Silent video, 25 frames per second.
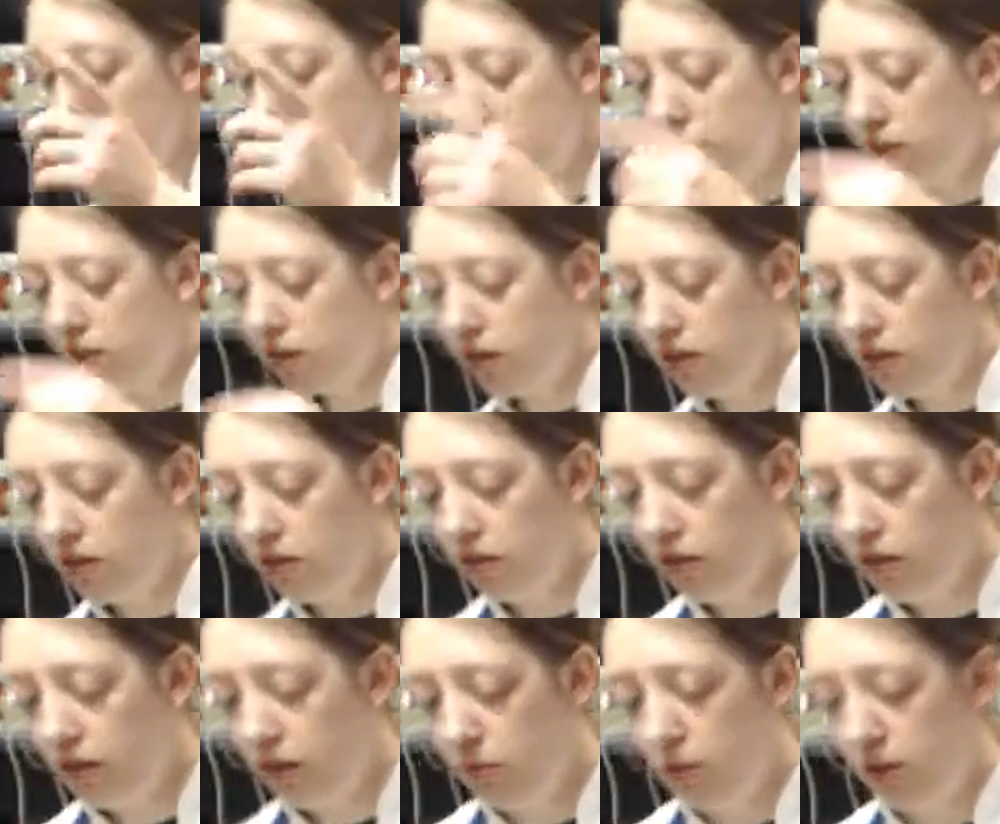Can you
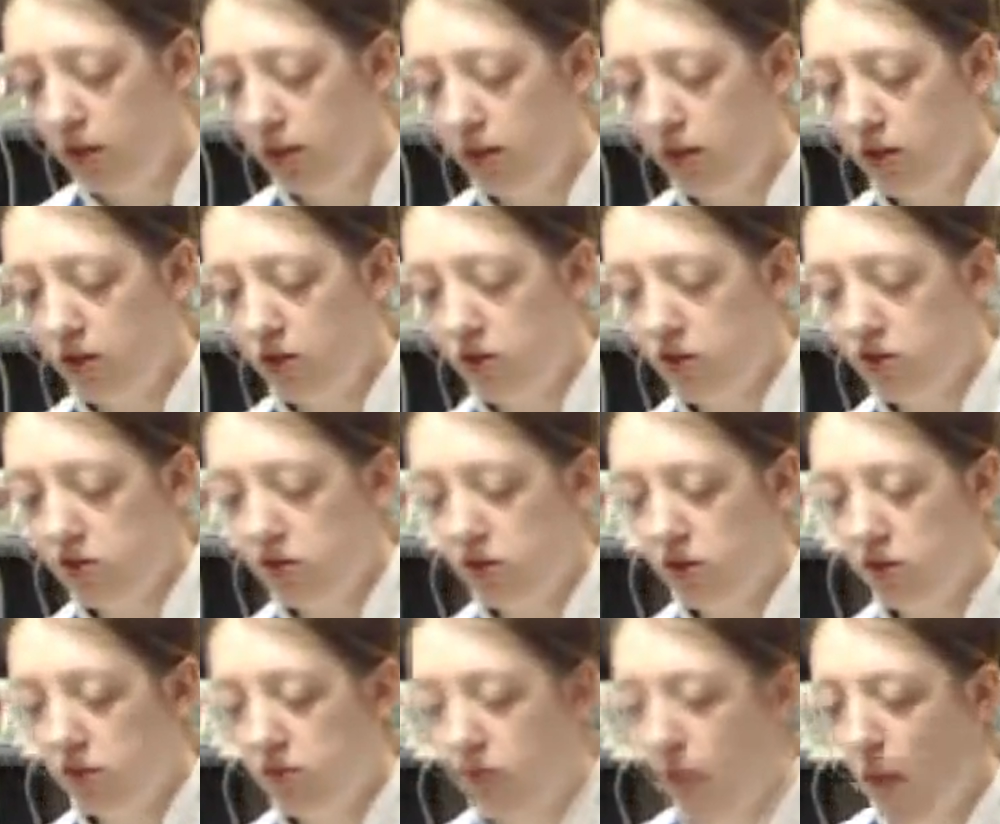give me a
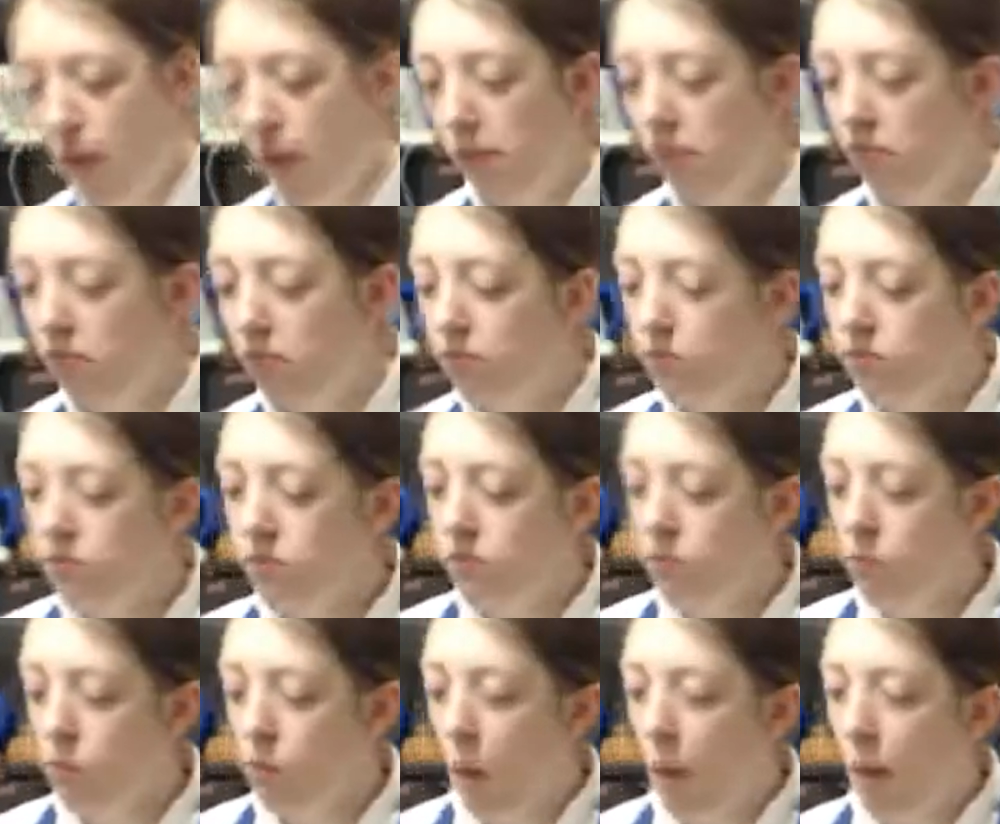dressing?
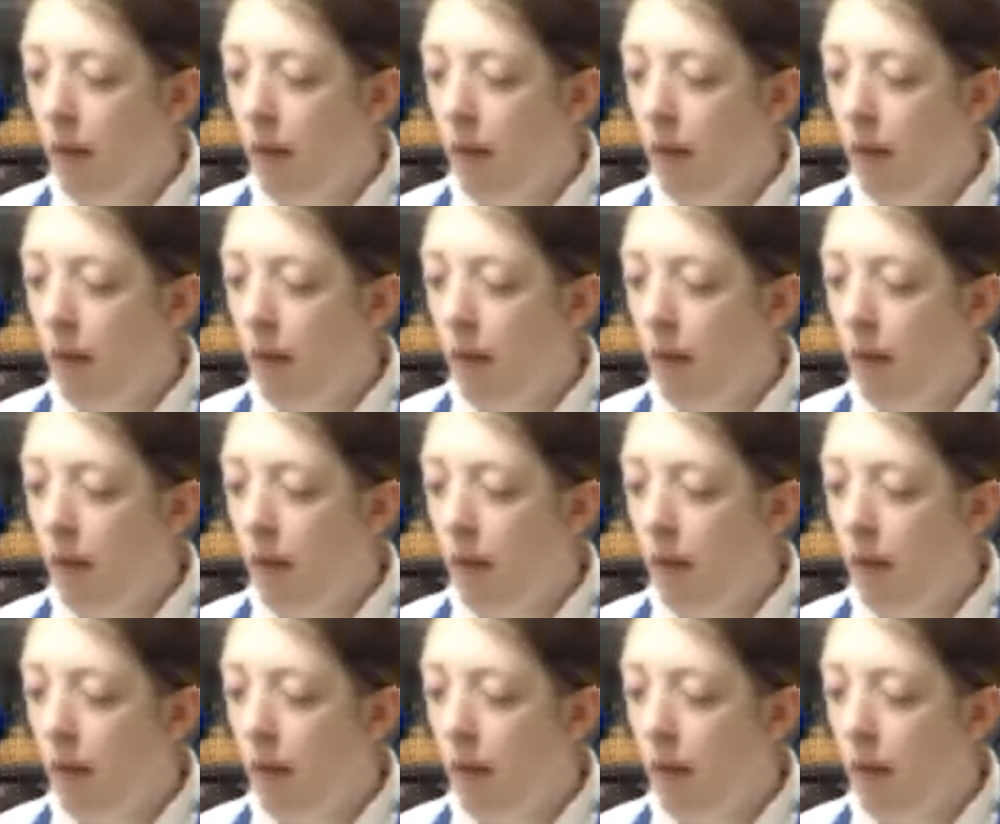Oh.